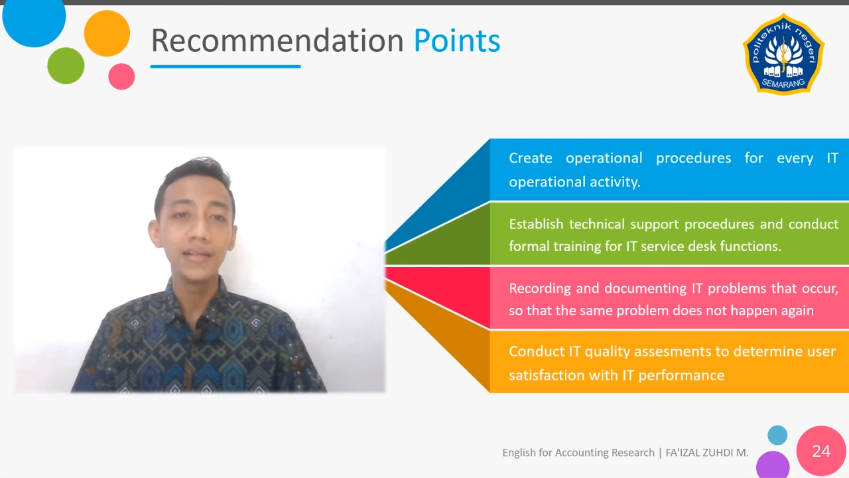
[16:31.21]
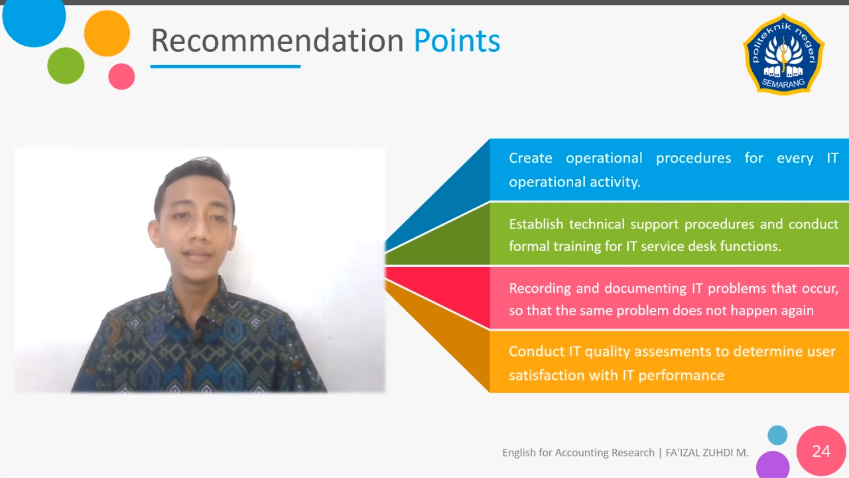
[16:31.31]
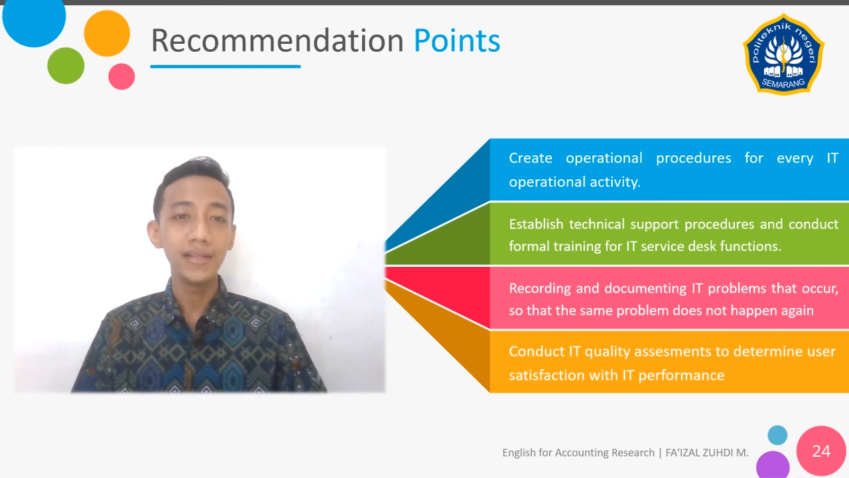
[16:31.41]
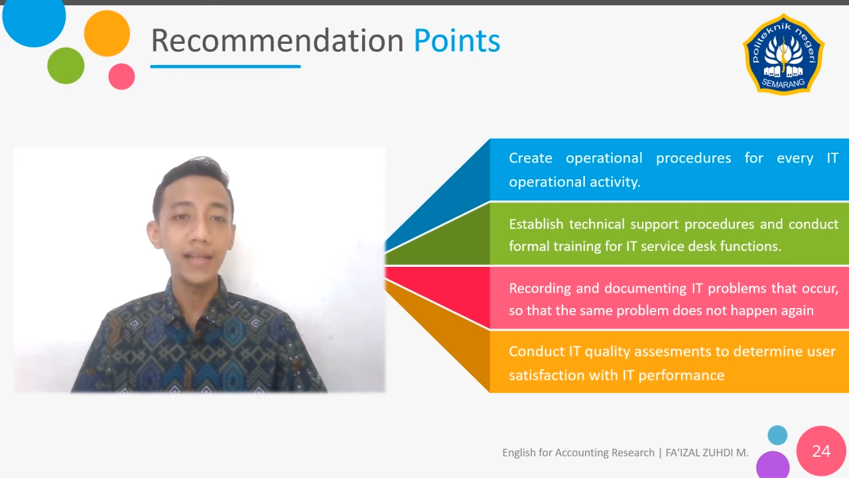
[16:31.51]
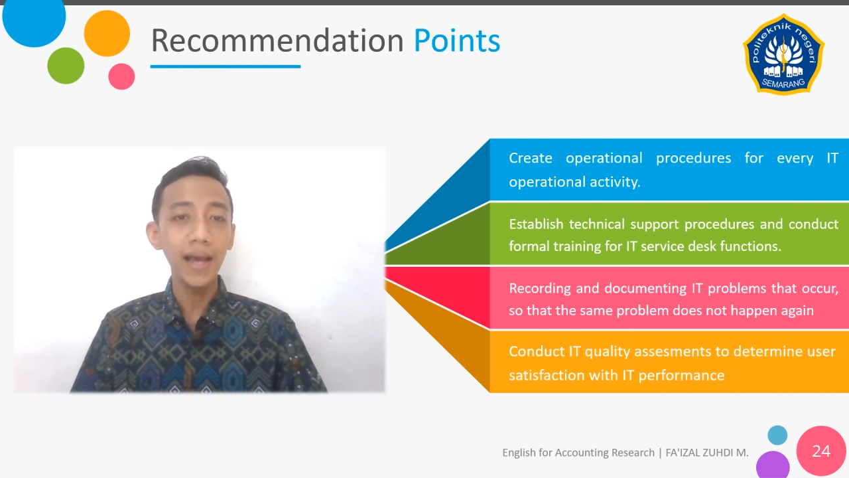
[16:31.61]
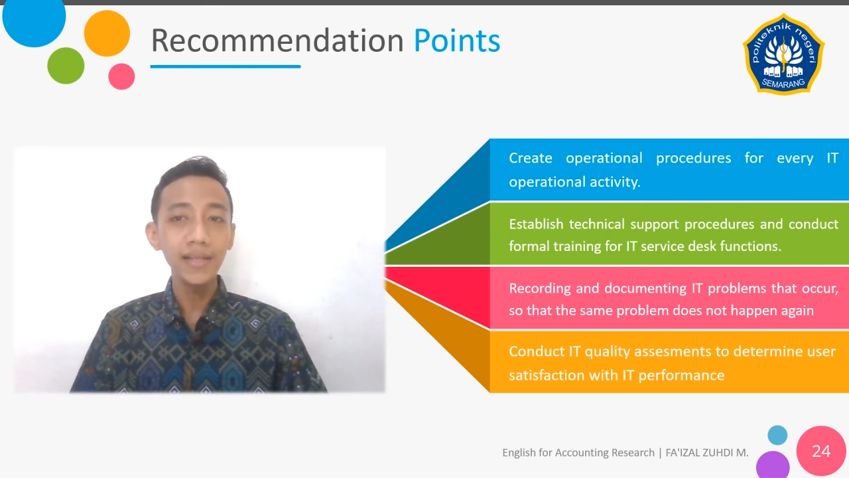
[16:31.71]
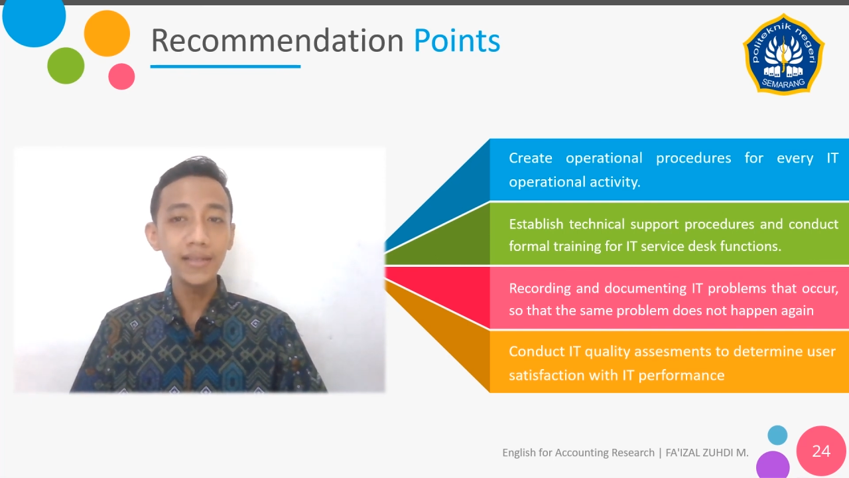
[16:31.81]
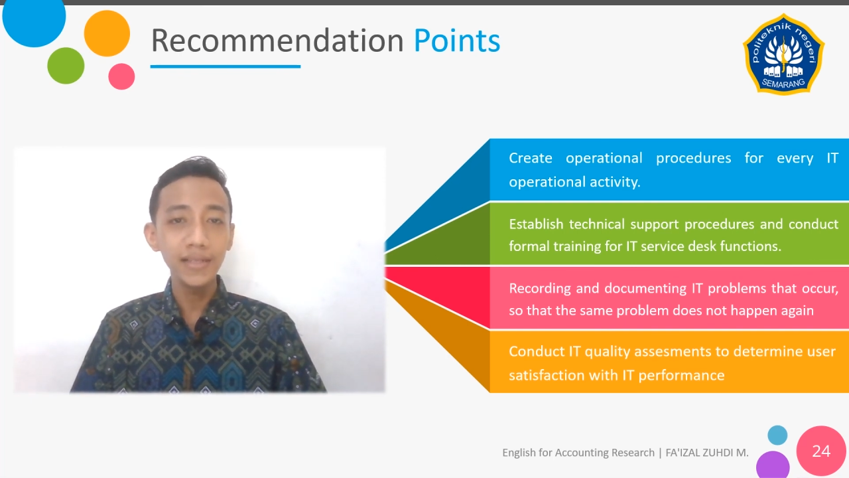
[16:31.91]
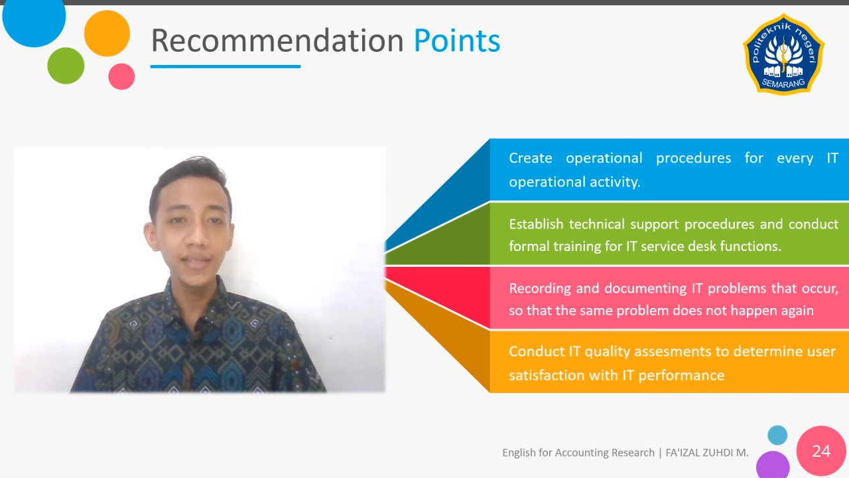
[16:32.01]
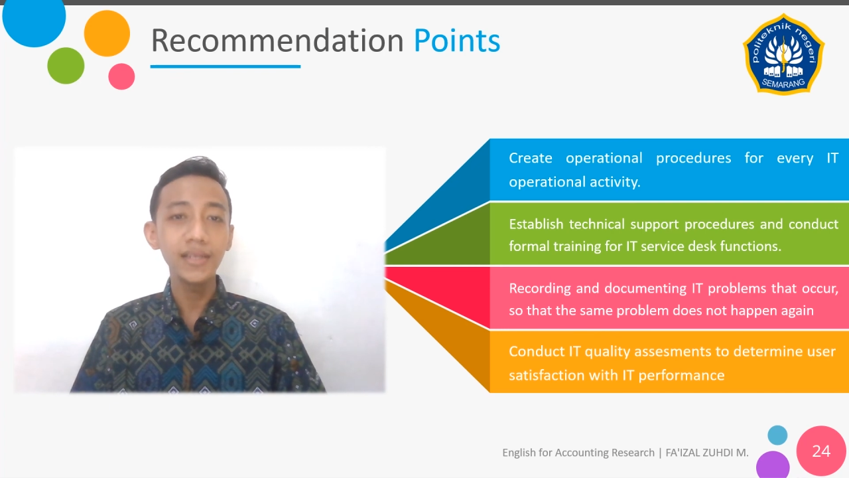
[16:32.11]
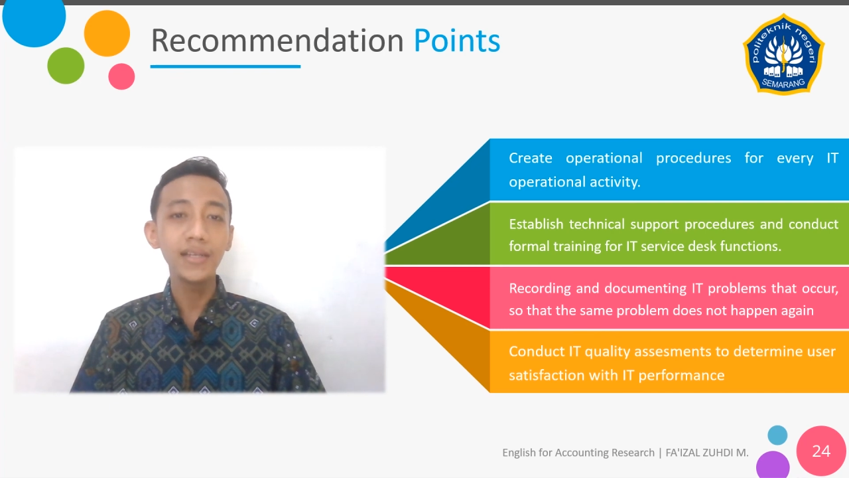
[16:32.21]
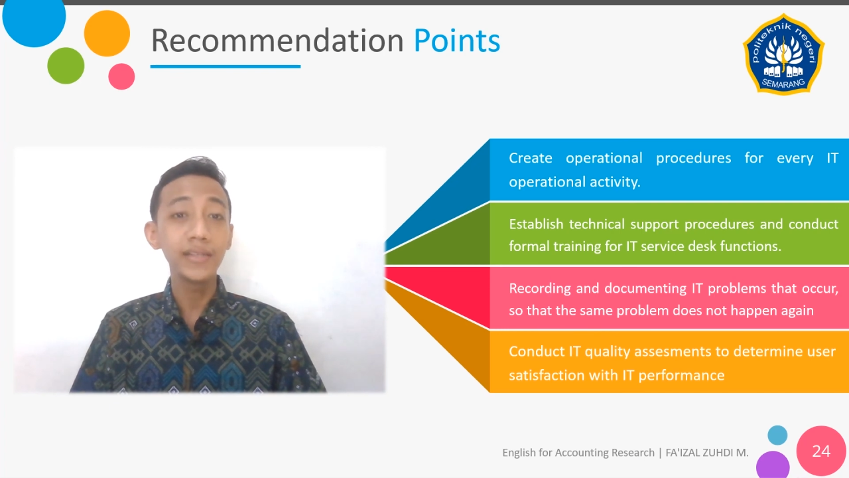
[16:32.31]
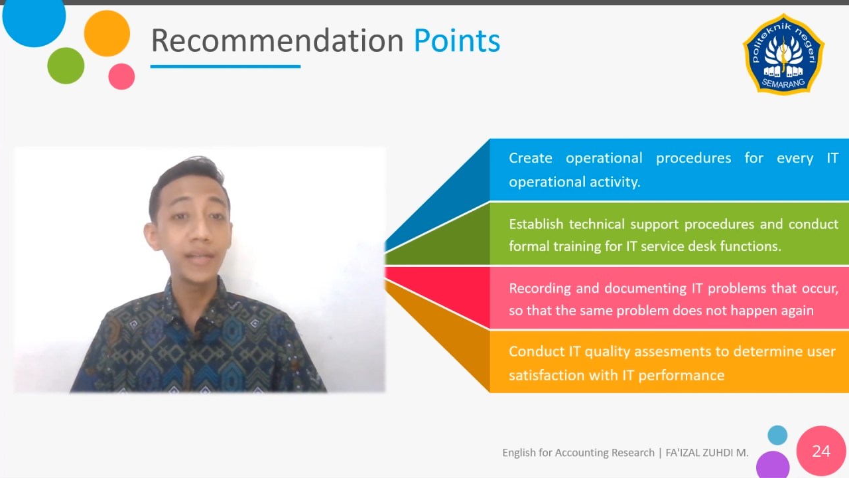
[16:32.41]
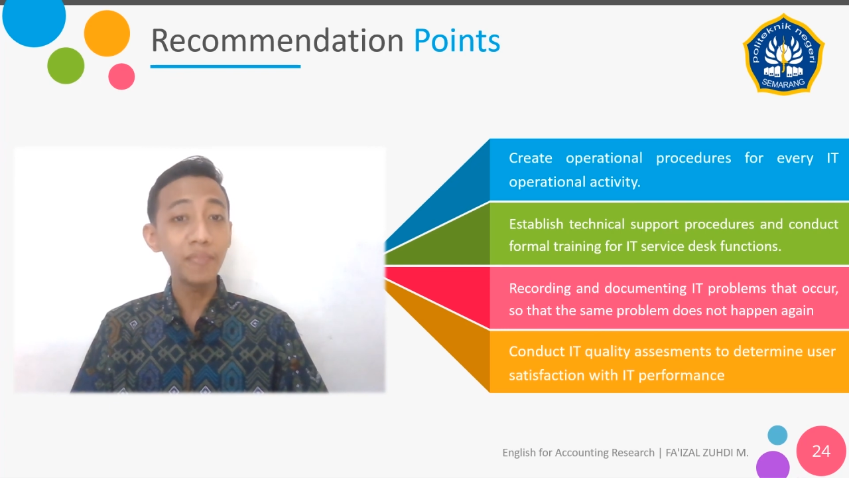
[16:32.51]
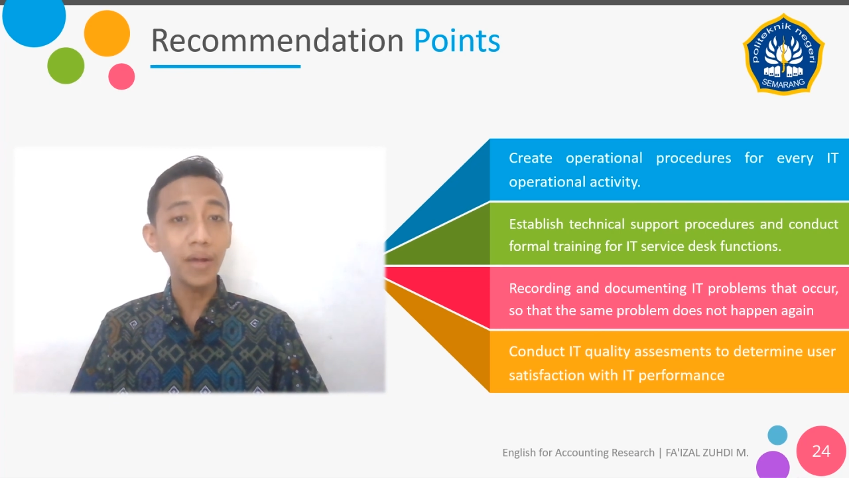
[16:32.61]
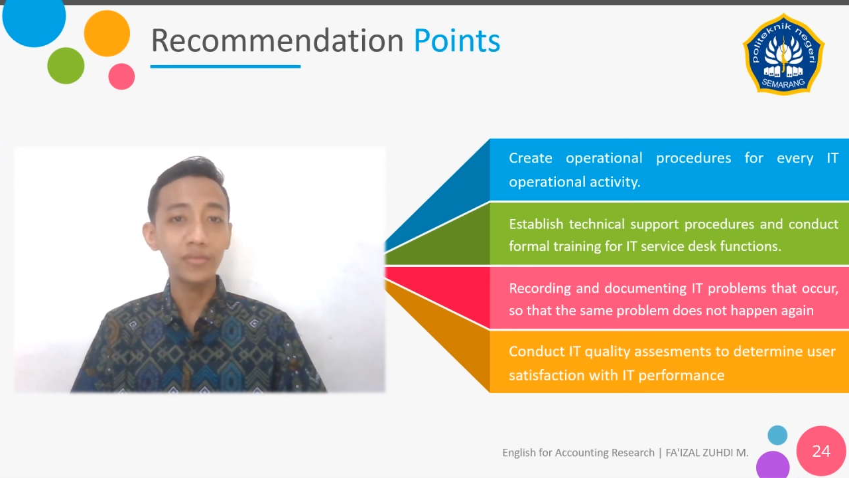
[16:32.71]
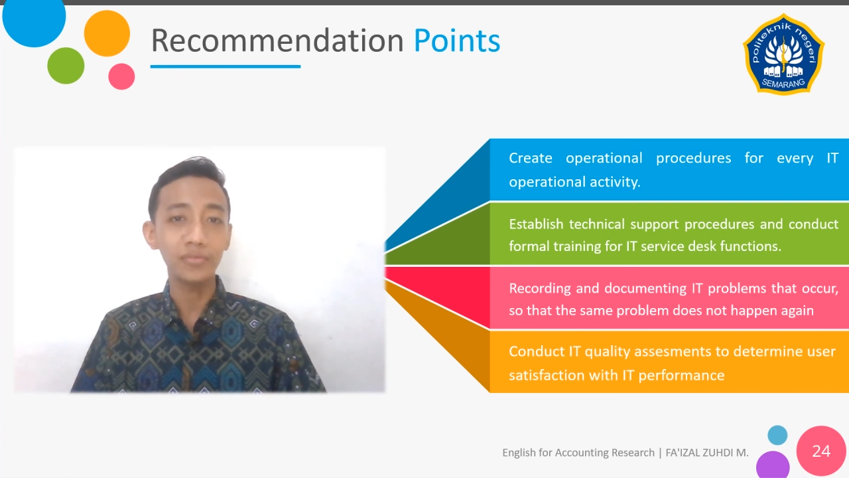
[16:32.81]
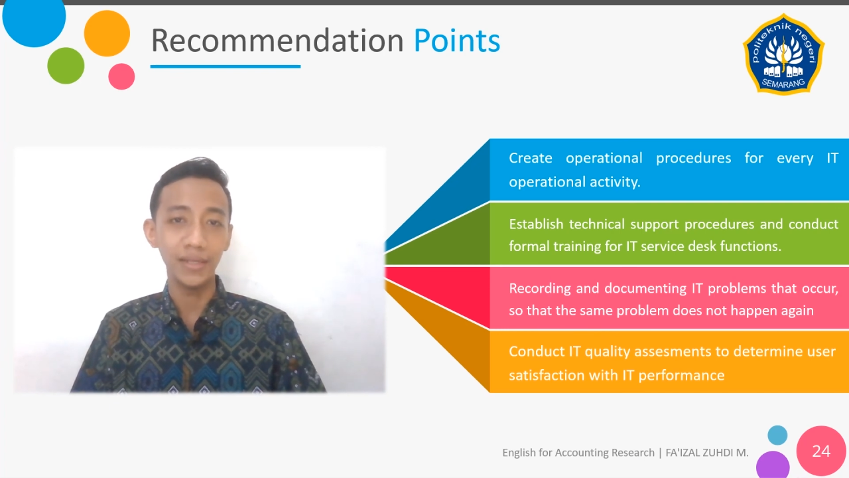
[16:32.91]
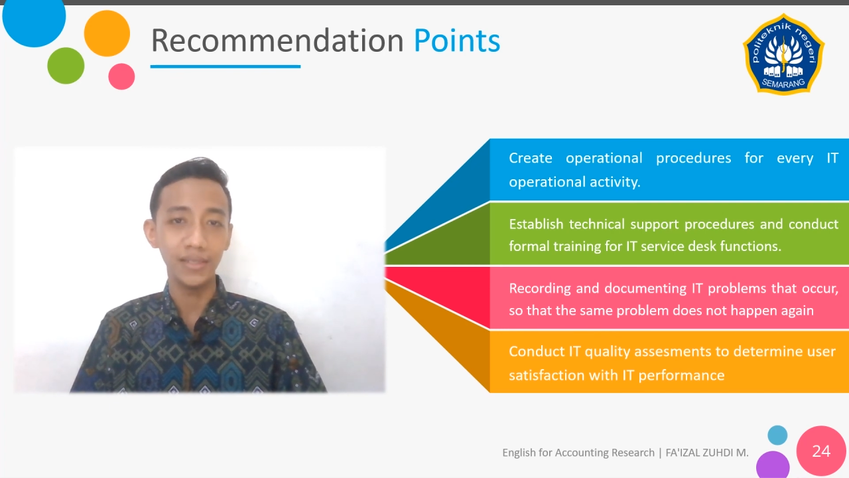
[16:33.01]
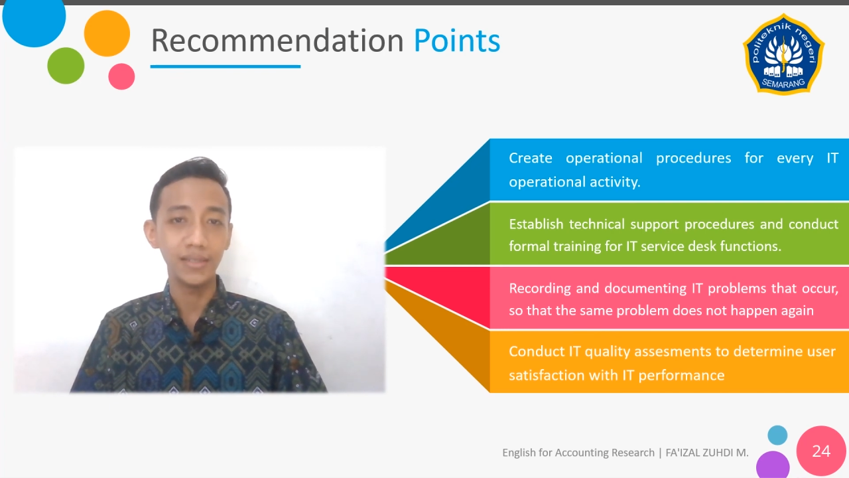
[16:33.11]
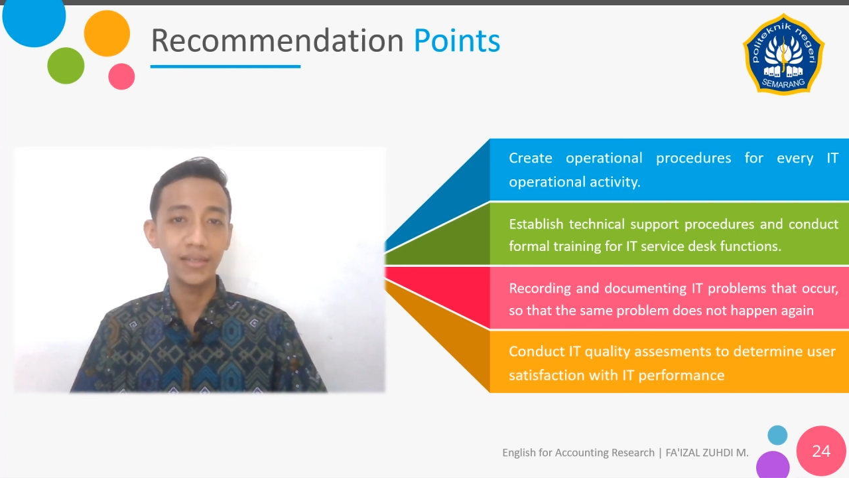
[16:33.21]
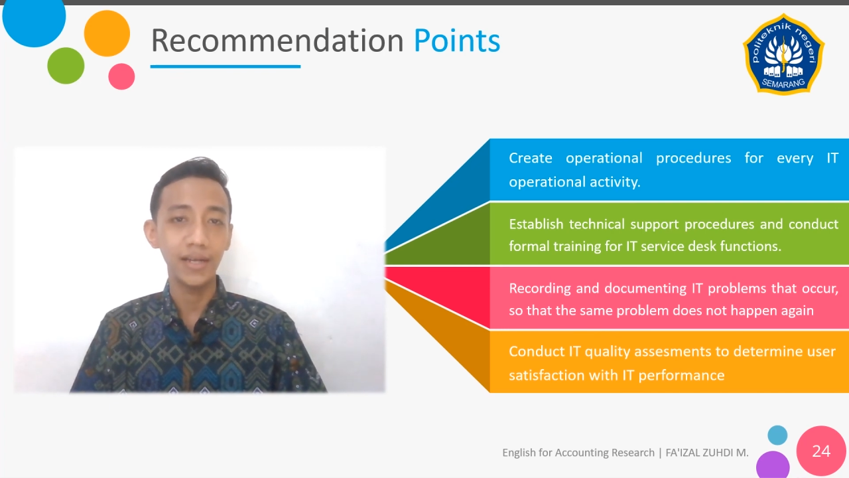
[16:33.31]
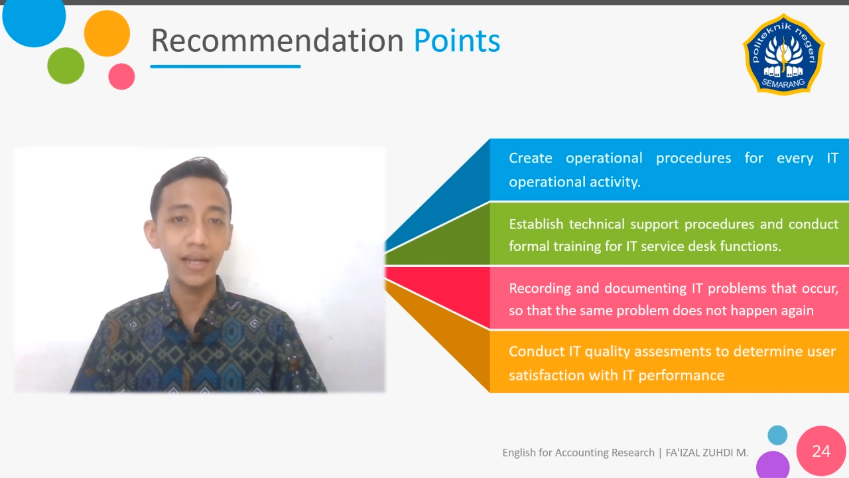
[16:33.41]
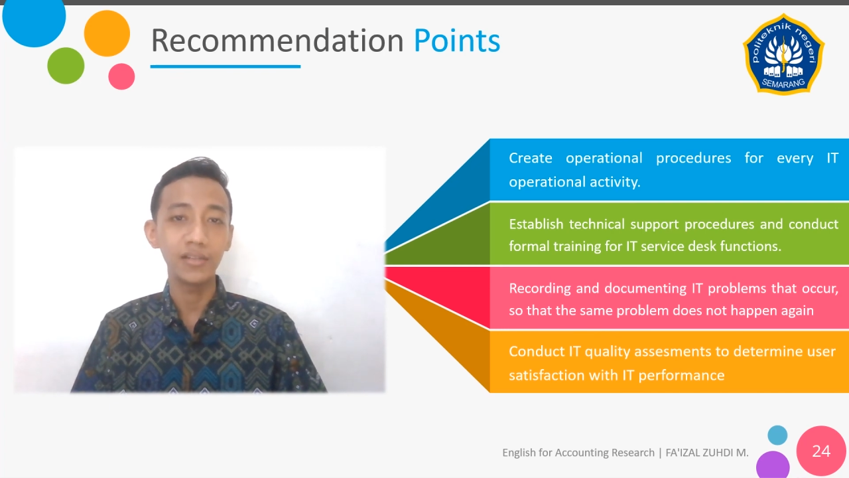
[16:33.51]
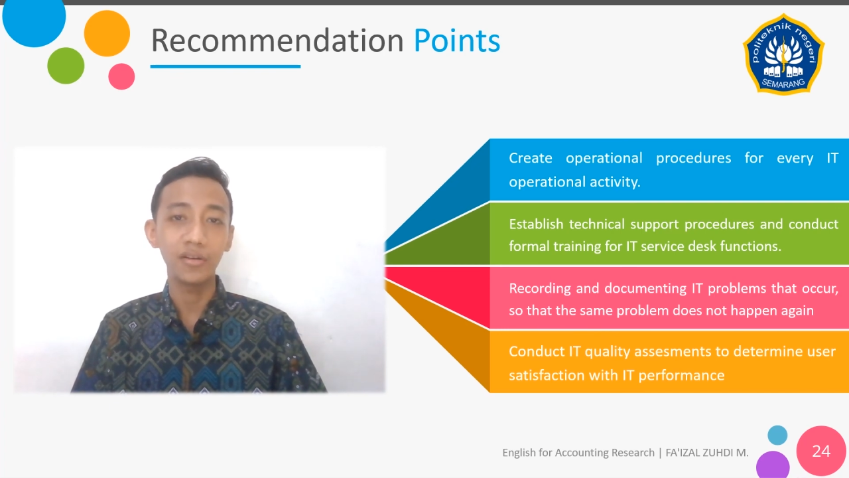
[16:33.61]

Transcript: that IT department can